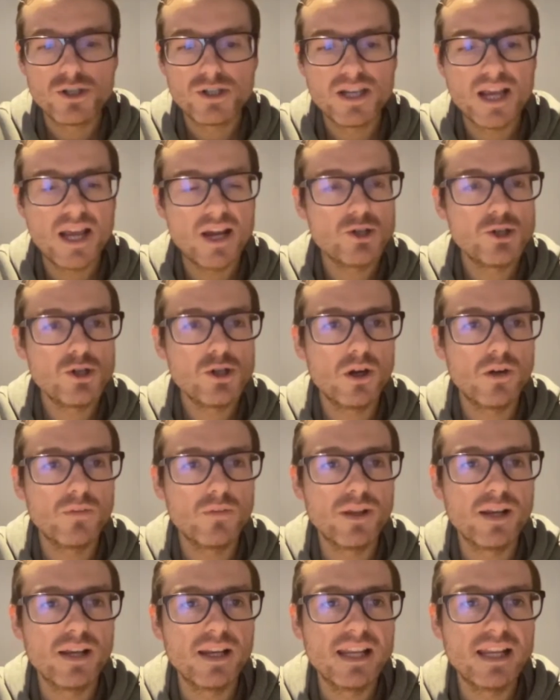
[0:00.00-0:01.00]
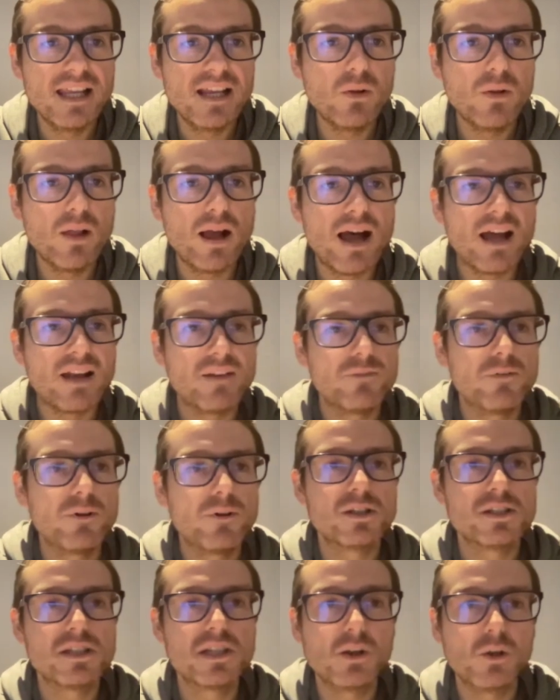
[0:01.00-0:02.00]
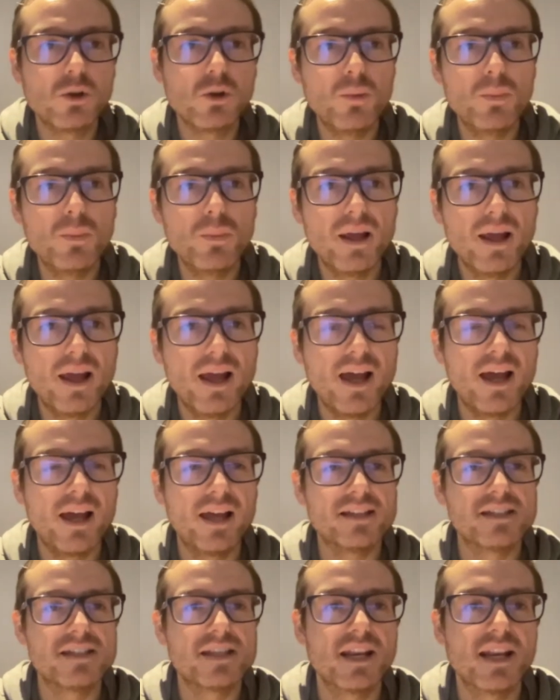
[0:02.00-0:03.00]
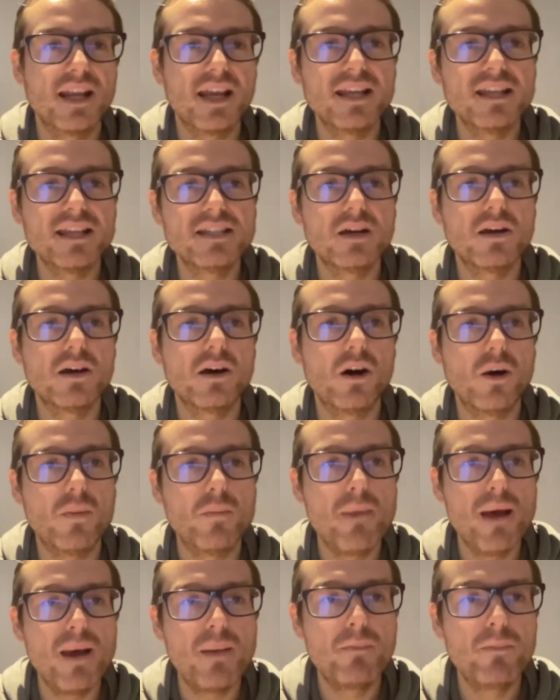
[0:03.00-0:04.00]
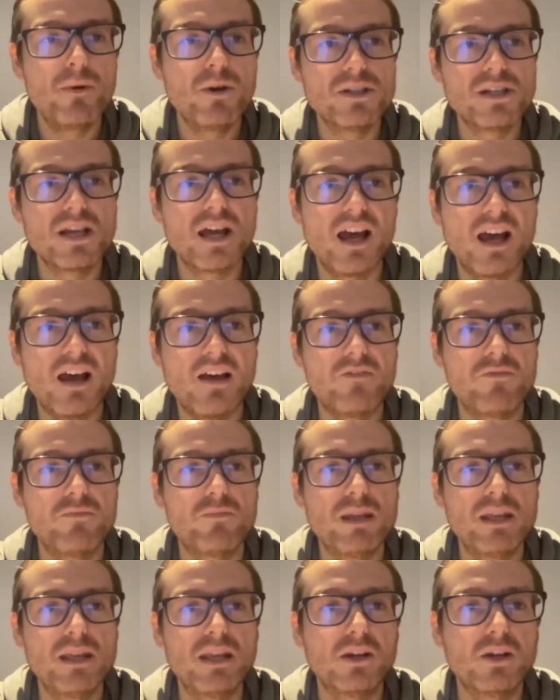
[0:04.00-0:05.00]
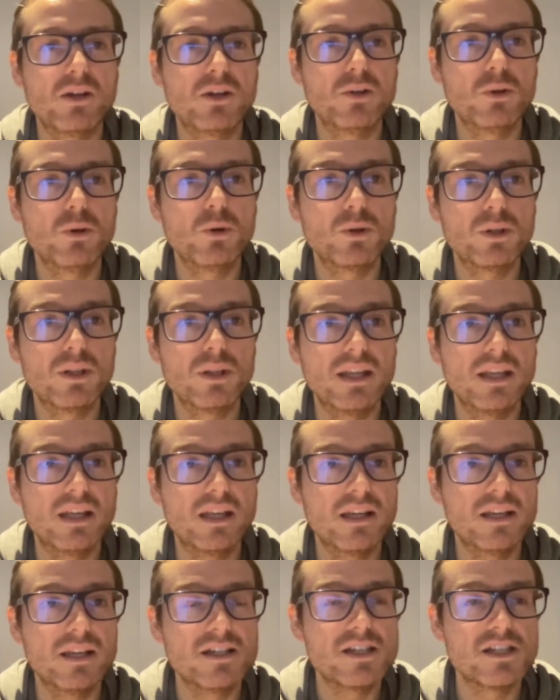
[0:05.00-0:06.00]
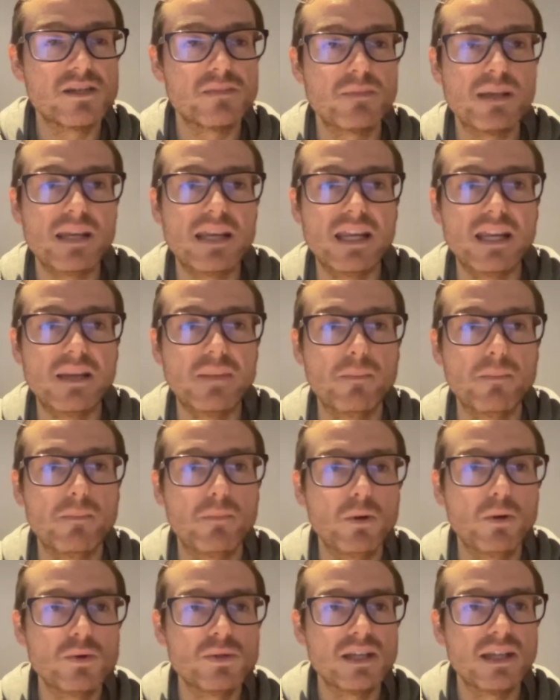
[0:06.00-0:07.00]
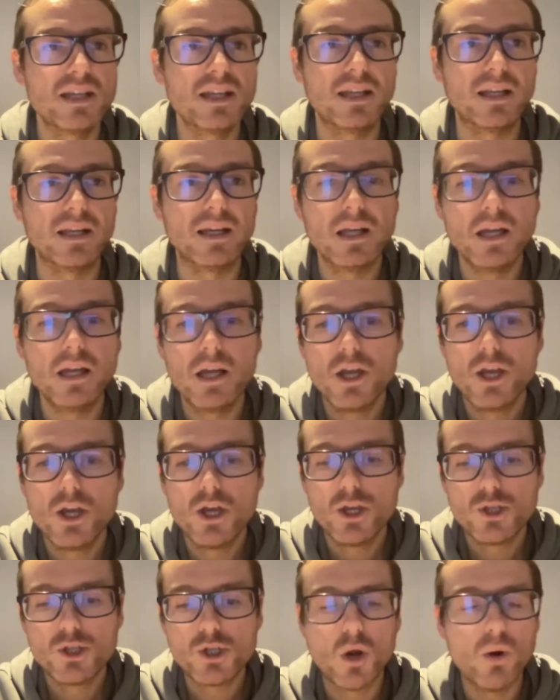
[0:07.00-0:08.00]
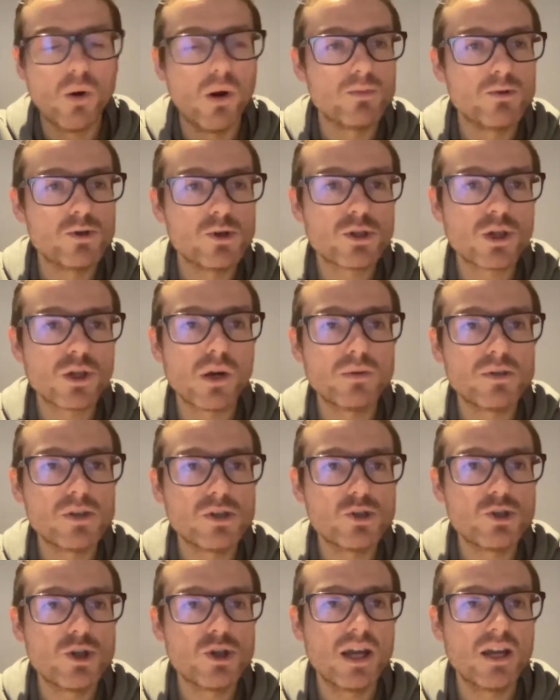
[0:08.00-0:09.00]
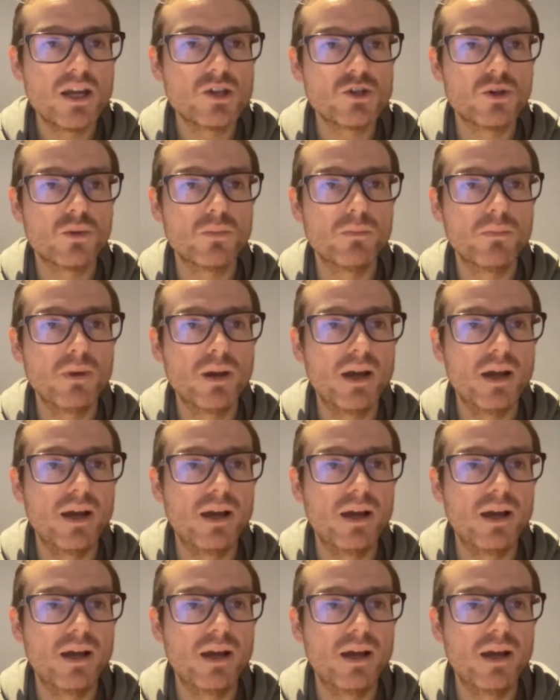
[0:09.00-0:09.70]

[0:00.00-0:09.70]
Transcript: session of the Legal Advocacy Club, and tonight our members have been conducting speed mooting. So I'm just going to share some